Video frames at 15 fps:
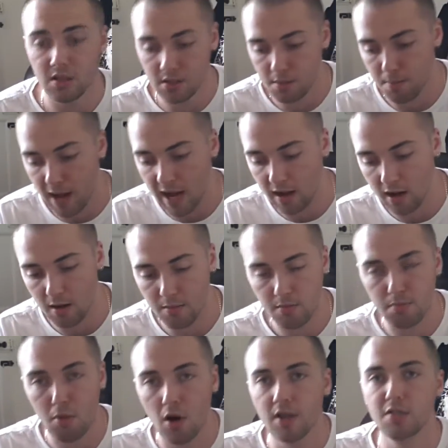as a backup,
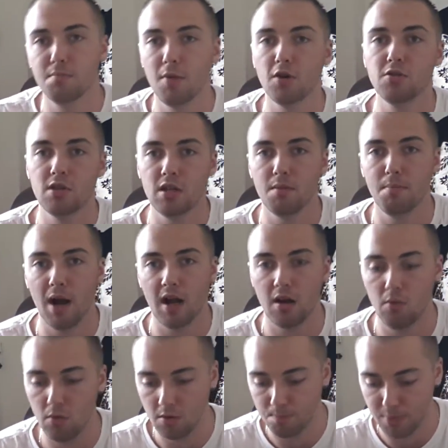and mine's mostly the
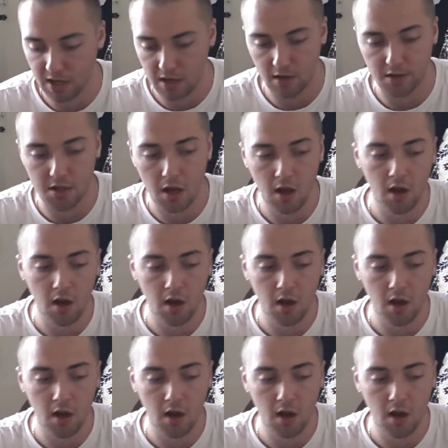backup one because